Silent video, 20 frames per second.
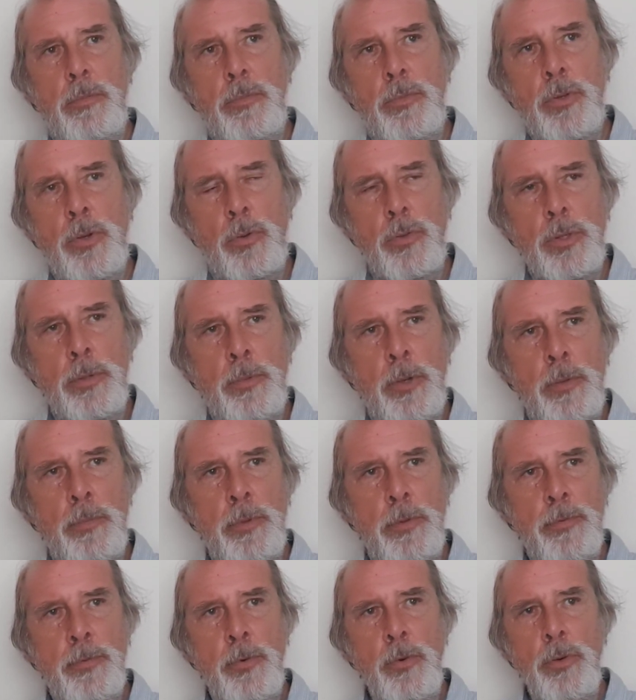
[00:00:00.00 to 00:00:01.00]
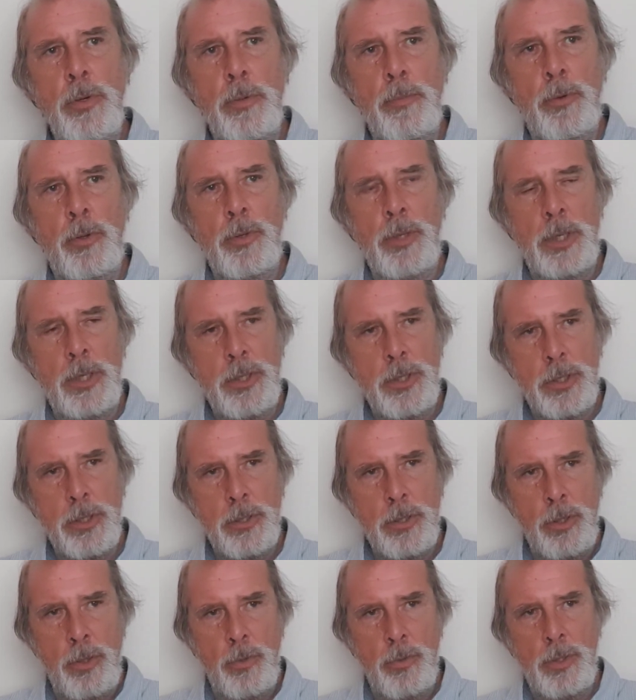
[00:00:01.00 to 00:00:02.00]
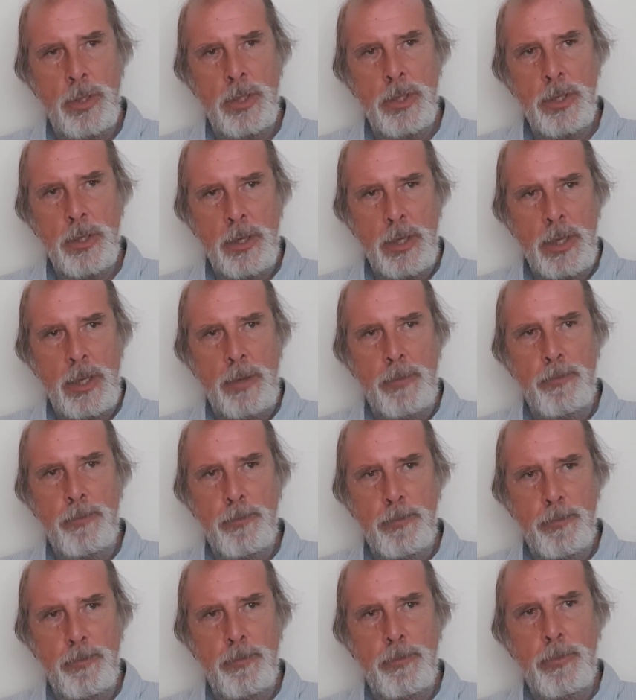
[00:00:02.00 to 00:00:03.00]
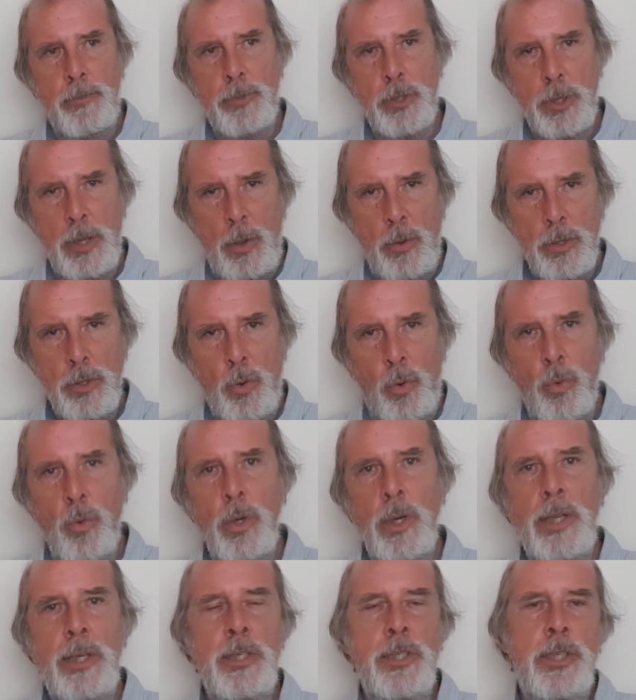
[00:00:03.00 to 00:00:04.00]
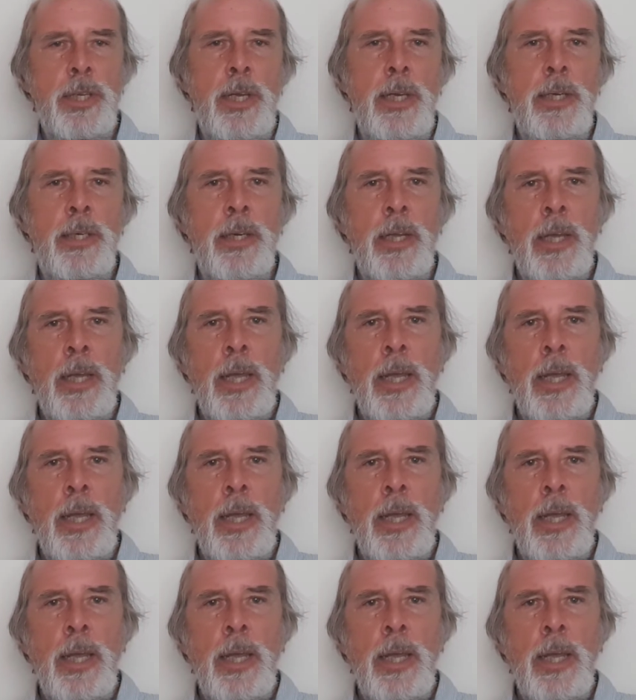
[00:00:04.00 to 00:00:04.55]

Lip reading: talked about before, about this, you know, this hole inside.